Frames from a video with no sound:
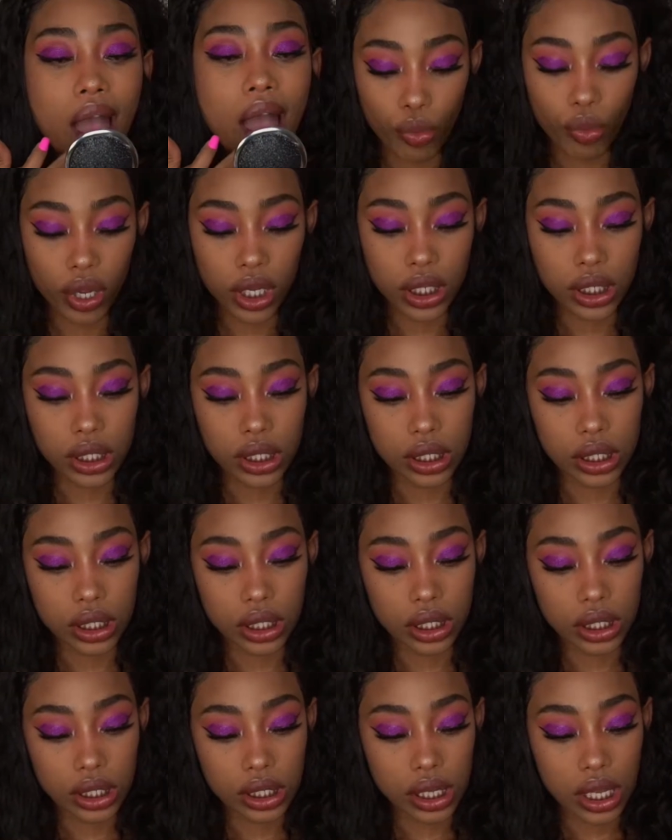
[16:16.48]
What is
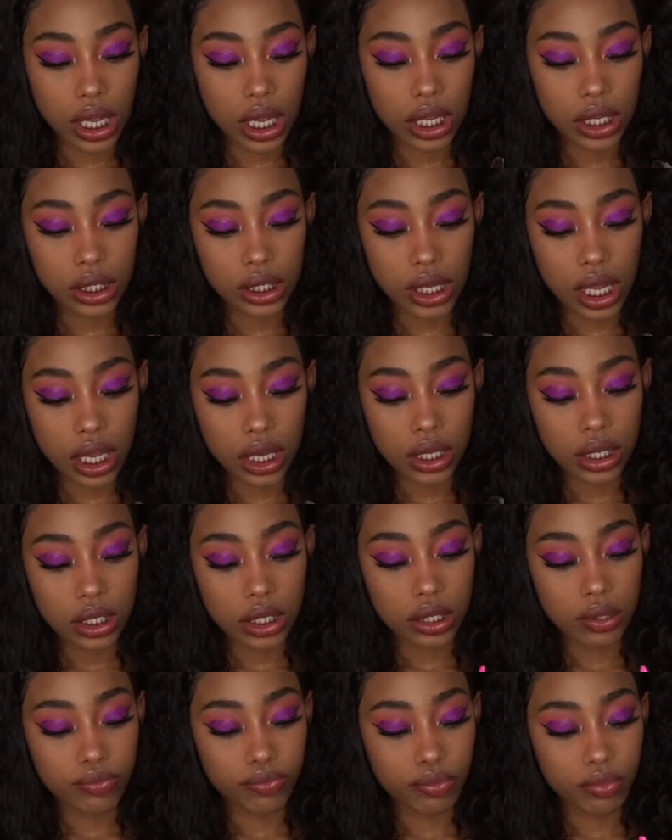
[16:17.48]
this? It's like
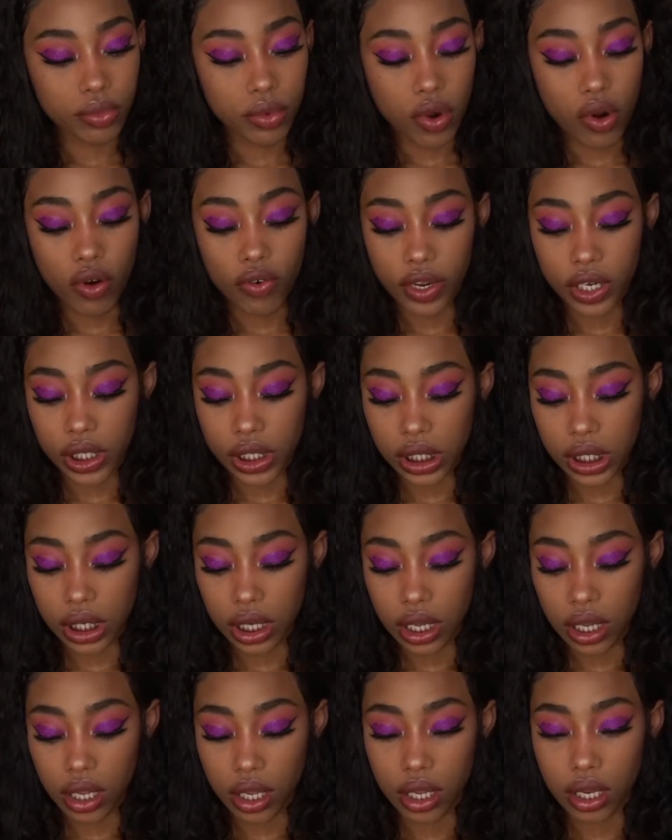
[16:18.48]
a
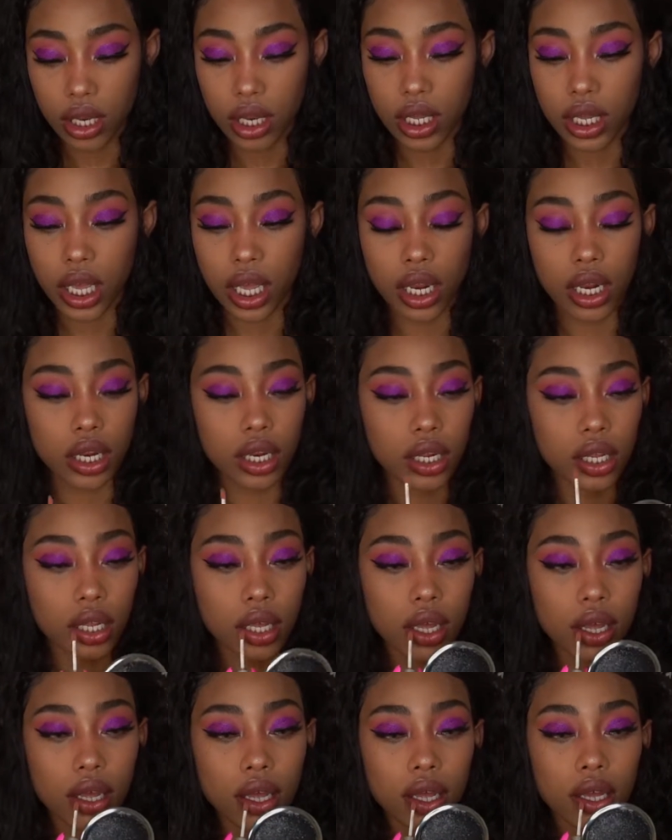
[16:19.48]
orangey looking
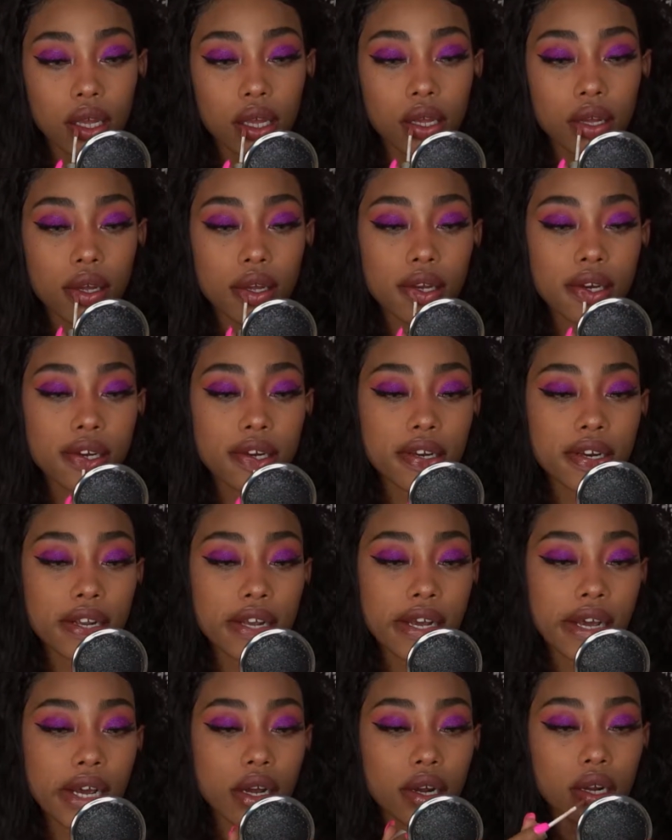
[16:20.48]

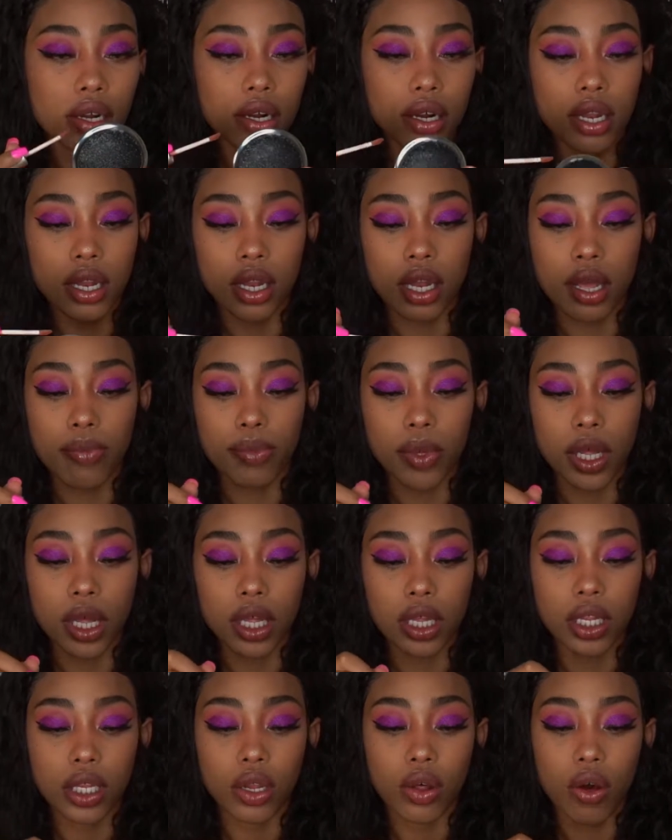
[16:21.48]
sheer lip
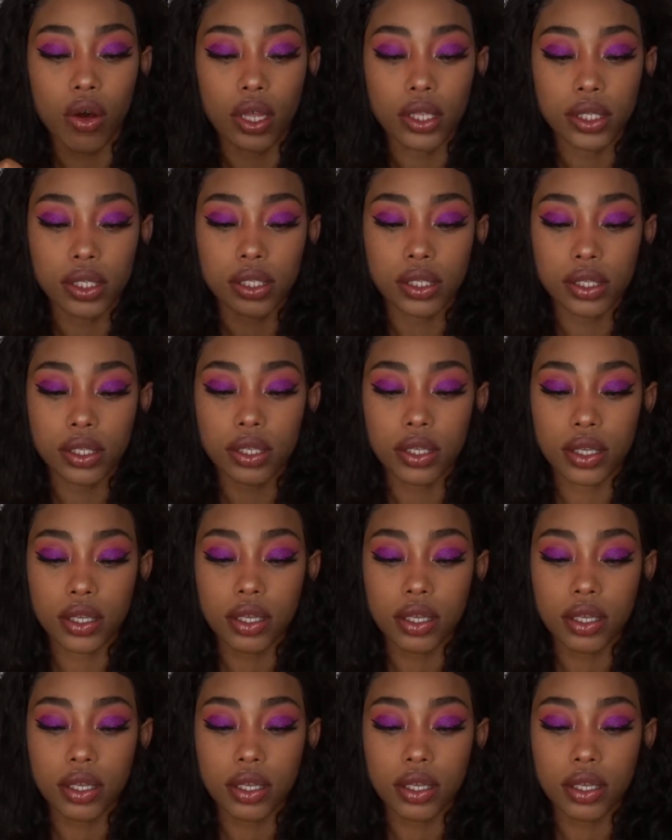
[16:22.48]
gloss.